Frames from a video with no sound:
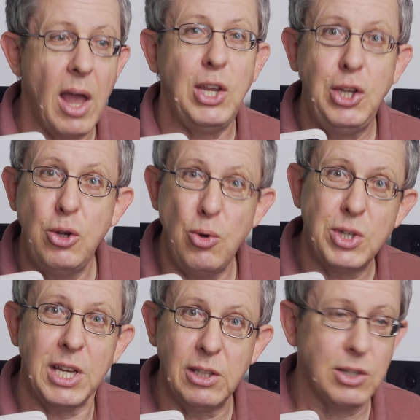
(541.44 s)

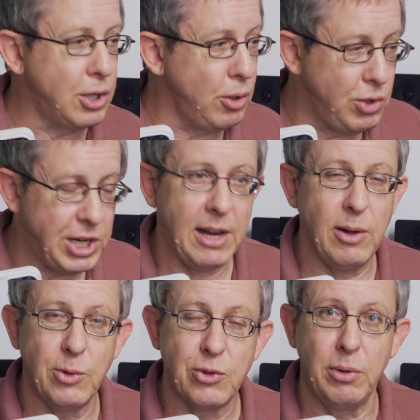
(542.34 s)
using the 2
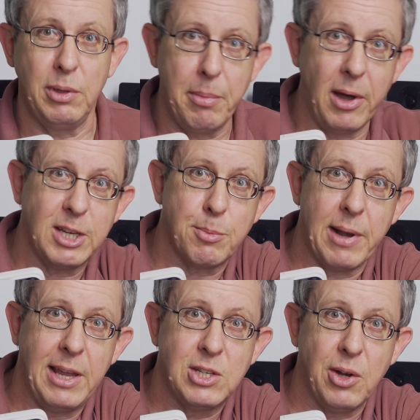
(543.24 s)
channels from the mics
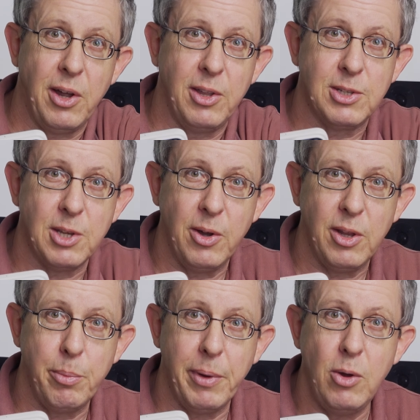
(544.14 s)
placed on either side
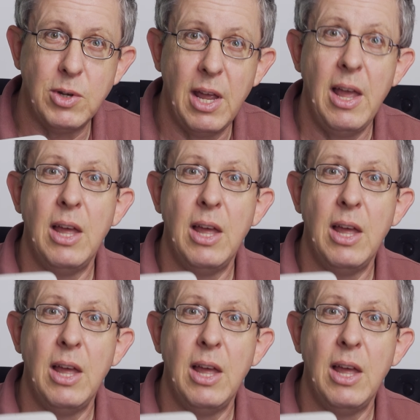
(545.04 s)
of the boat,